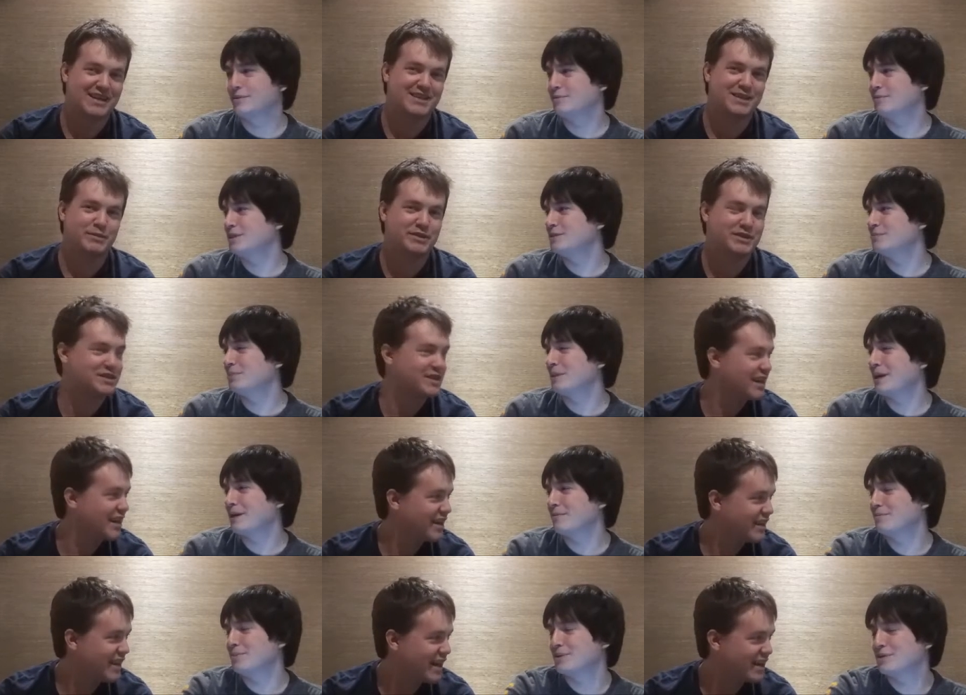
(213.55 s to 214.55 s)
Speaker 1: as he was black
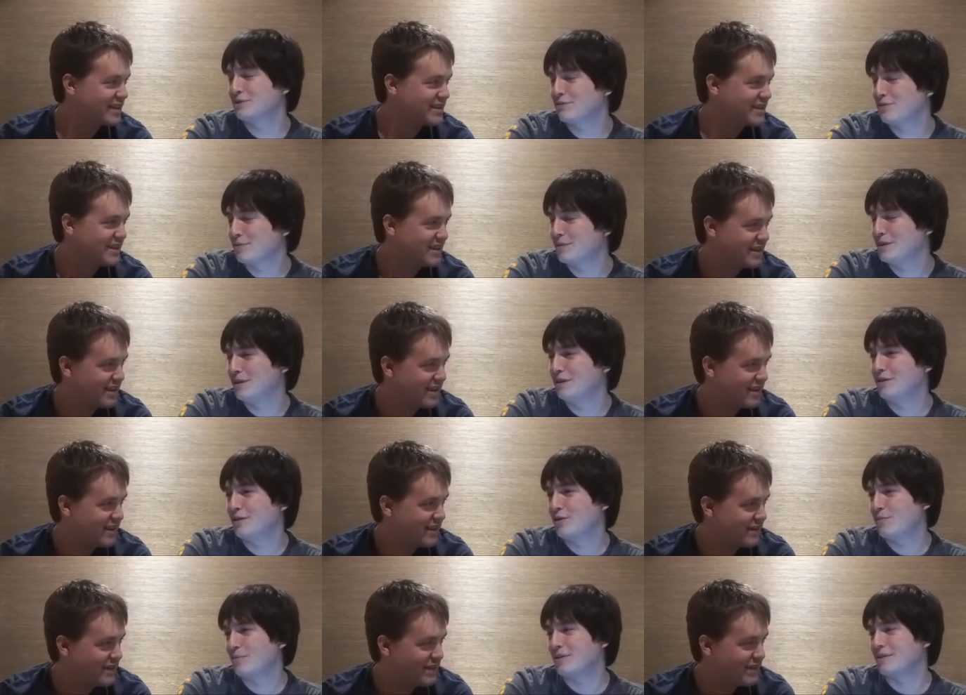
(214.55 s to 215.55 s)
saying that. Black person from
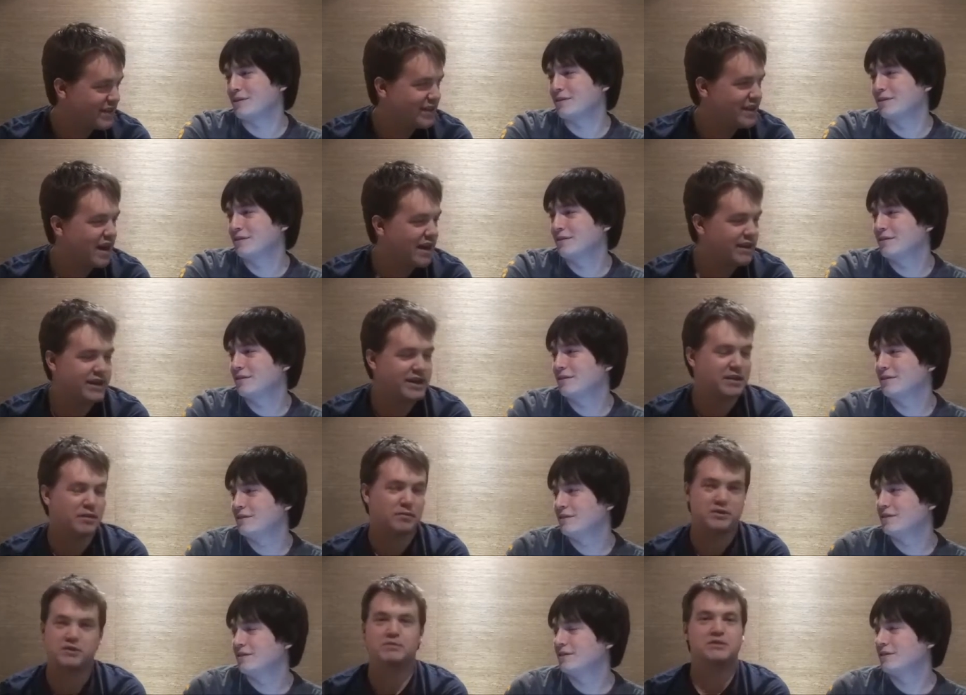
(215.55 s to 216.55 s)
Ethiopia. I think
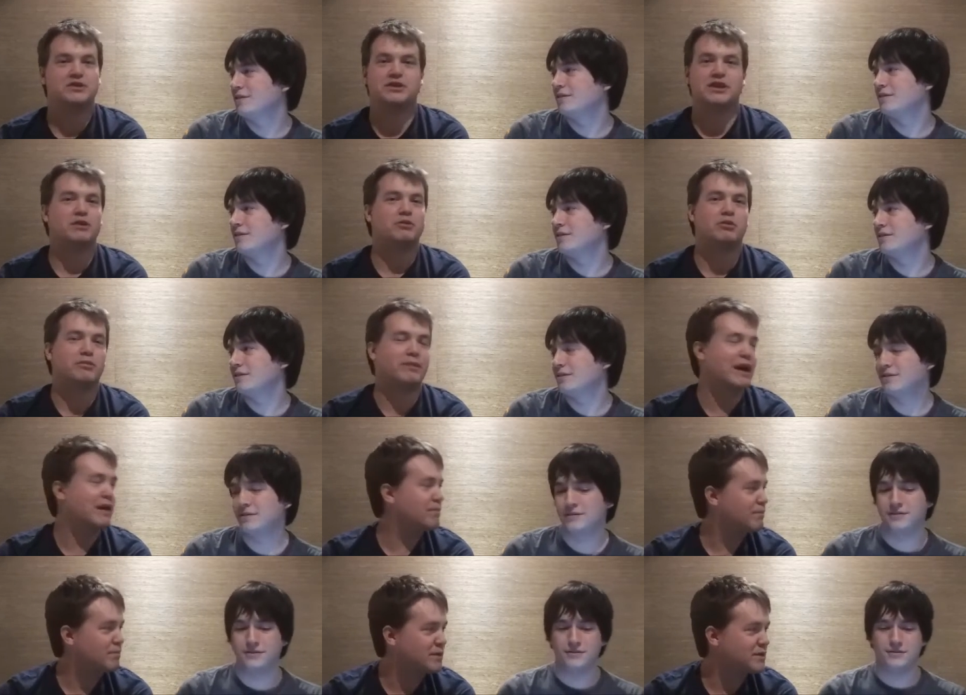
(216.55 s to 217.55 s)
it just means general
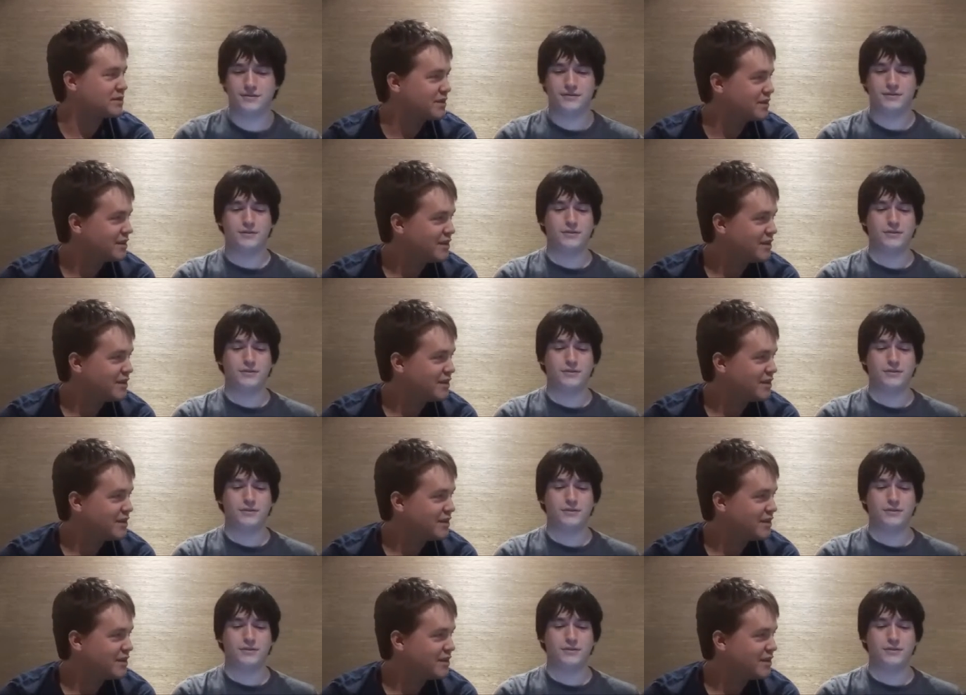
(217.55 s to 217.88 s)
black person.